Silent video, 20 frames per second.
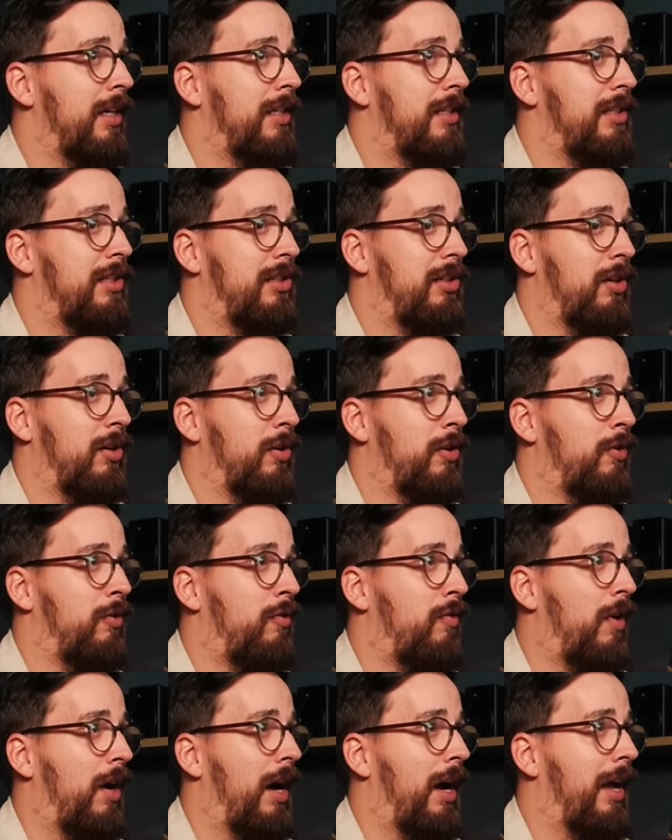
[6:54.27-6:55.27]

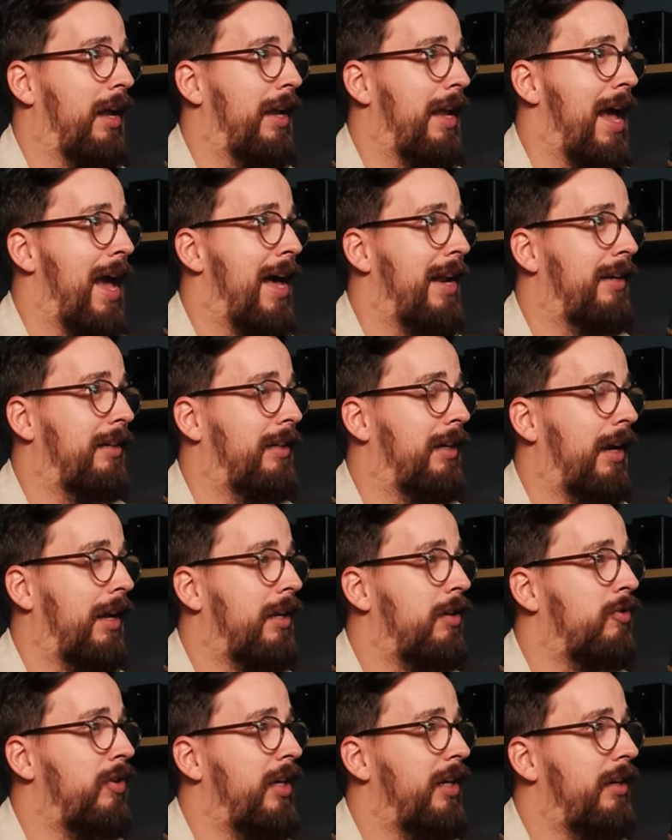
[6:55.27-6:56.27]
So I
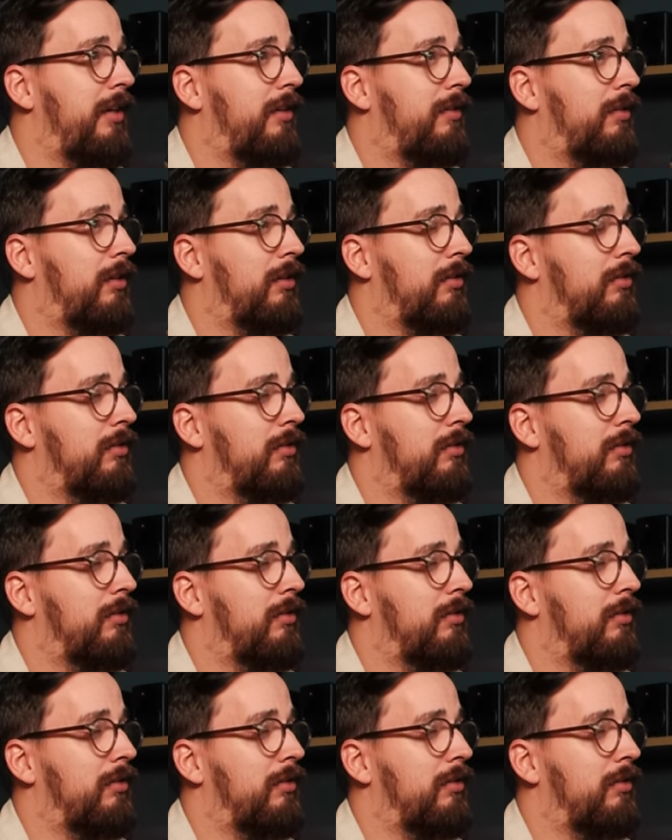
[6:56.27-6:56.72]
created